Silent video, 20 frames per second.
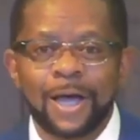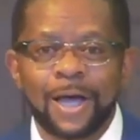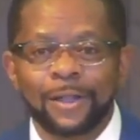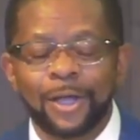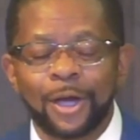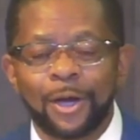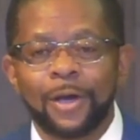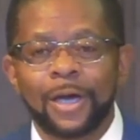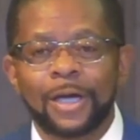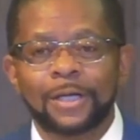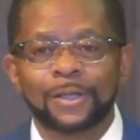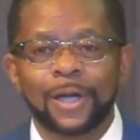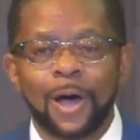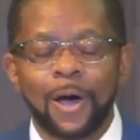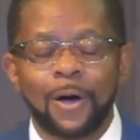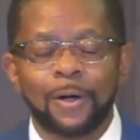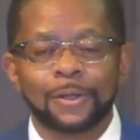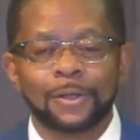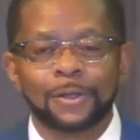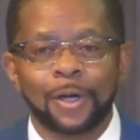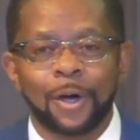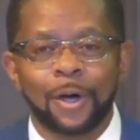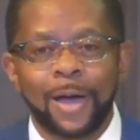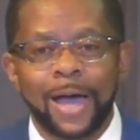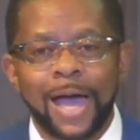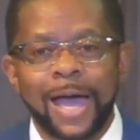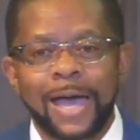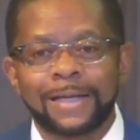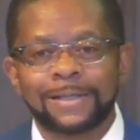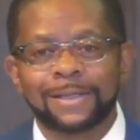there is also
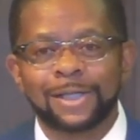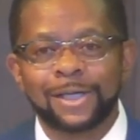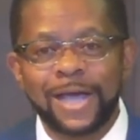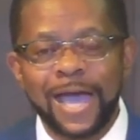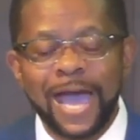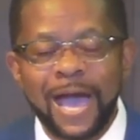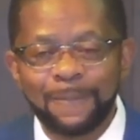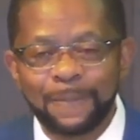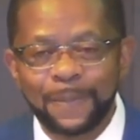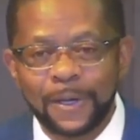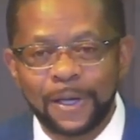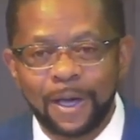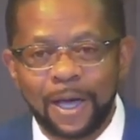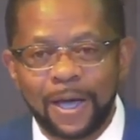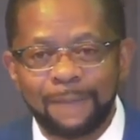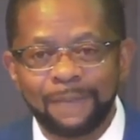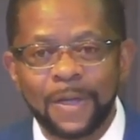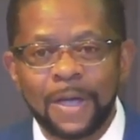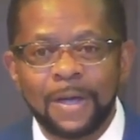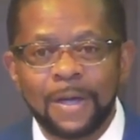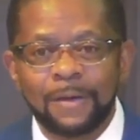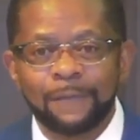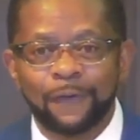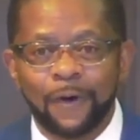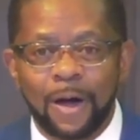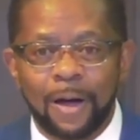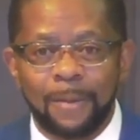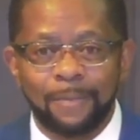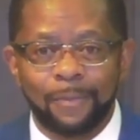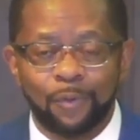a champion
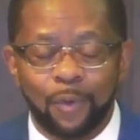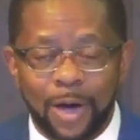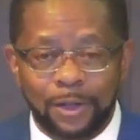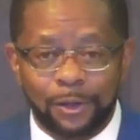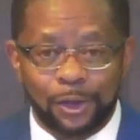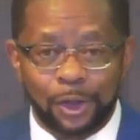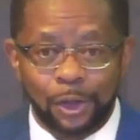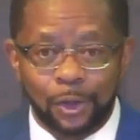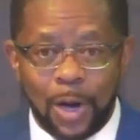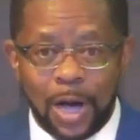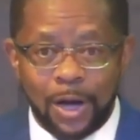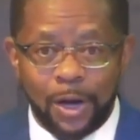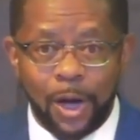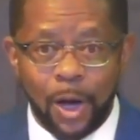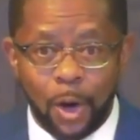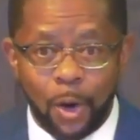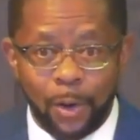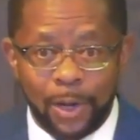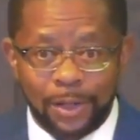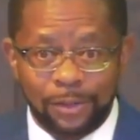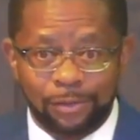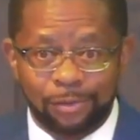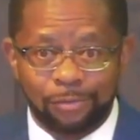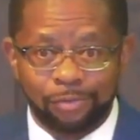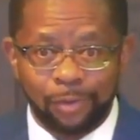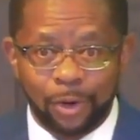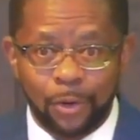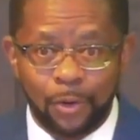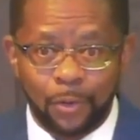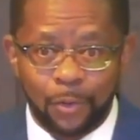from what you are going
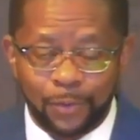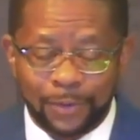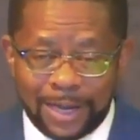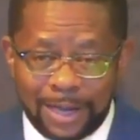through.